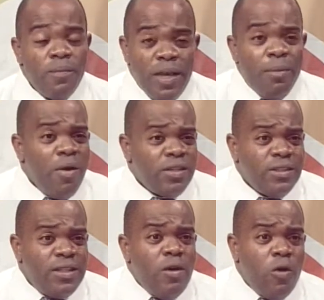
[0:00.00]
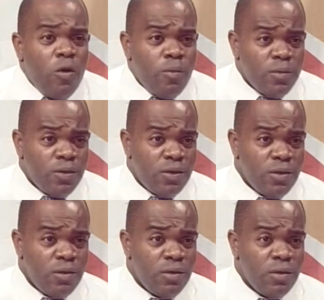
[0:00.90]
Emergency homes.
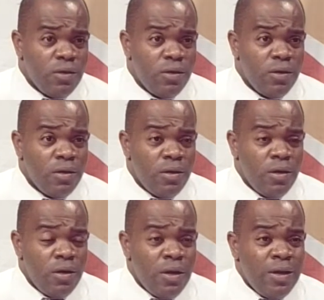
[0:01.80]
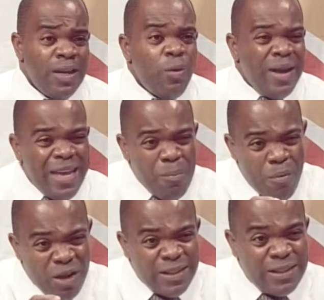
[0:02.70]
They were
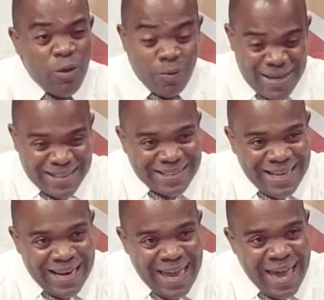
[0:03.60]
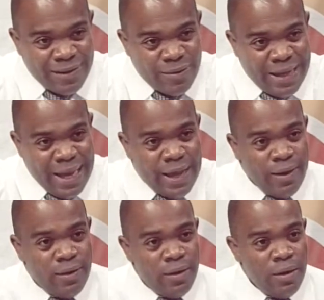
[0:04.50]
emergency homes. They are still here today.
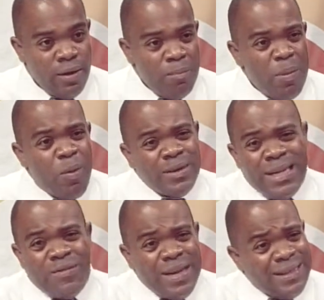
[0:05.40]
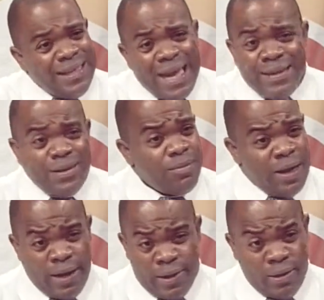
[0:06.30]
People was living in tents,
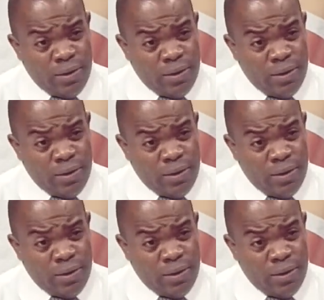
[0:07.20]
man.